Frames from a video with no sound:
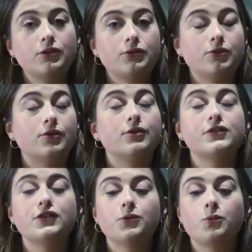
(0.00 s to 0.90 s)
Sure.
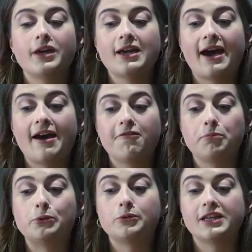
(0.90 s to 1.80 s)
So we
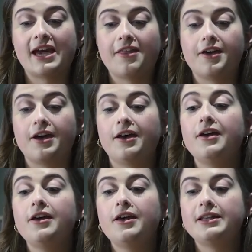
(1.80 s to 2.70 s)
have pulled together
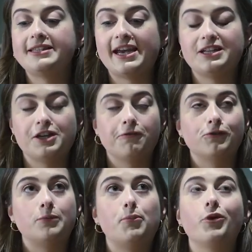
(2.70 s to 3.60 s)
data
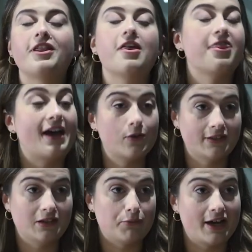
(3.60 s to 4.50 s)
from more than
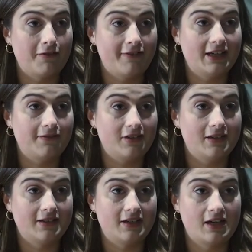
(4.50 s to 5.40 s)
1,000 brand
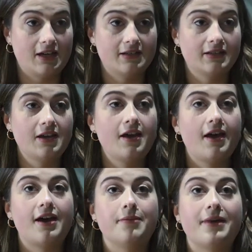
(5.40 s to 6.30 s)
effectiveness studies,
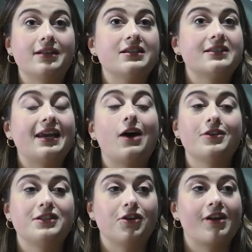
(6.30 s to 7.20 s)
and it's allowed
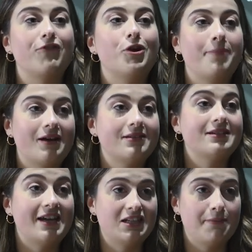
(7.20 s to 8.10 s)
us to create
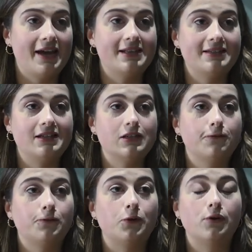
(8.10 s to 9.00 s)
robust
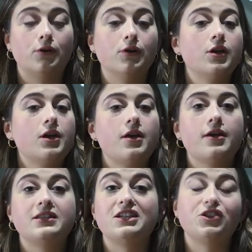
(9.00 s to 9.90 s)
databases for
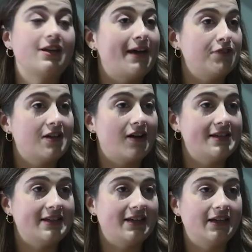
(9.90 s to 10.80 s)
digital
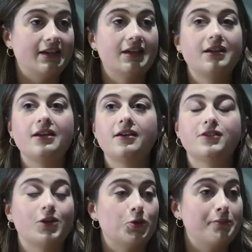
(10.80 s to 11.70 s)
advertising,
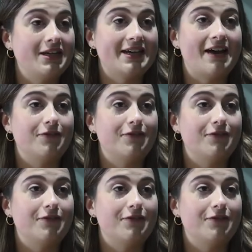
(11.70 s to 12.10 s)
social media